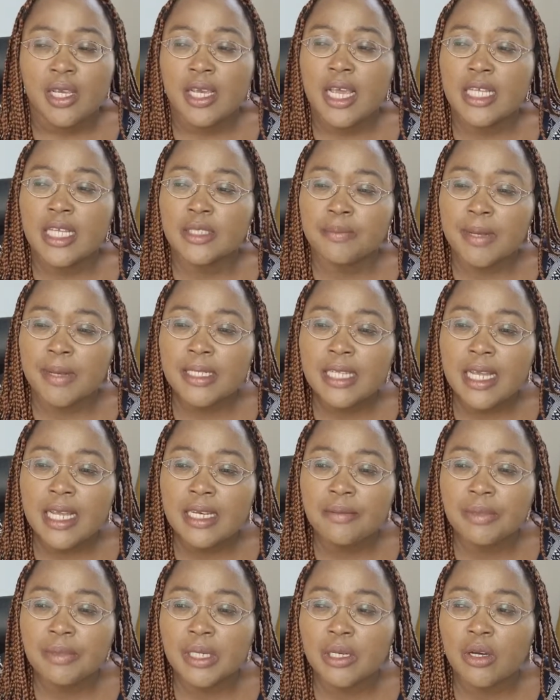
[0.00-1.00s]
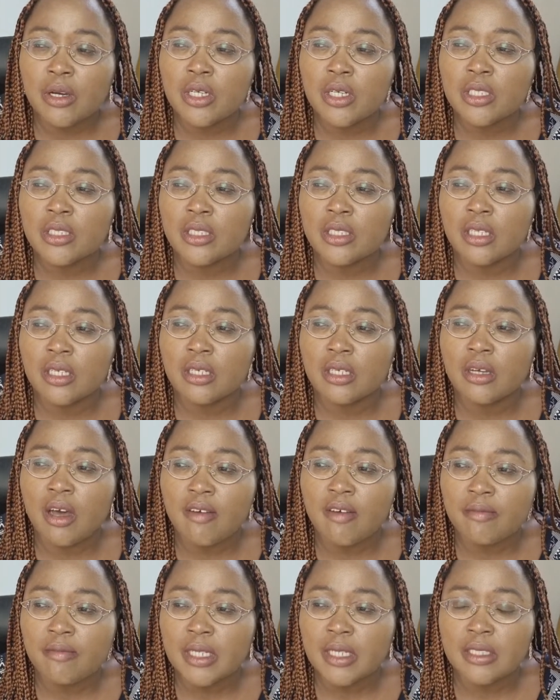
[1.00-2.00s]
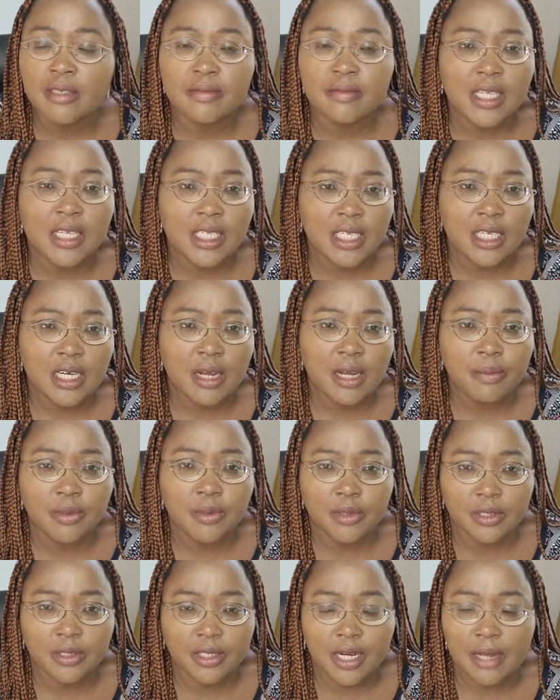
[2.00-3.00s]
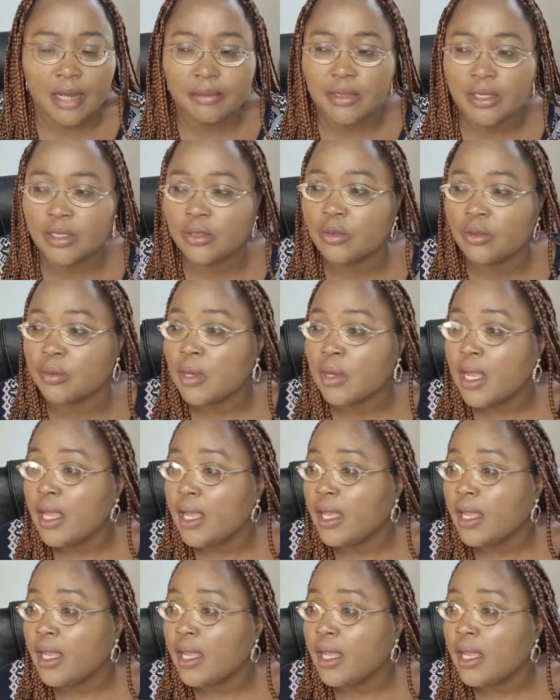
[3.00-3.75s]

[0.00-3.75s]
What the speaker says: especially because the government of Nigeria proscribed this group.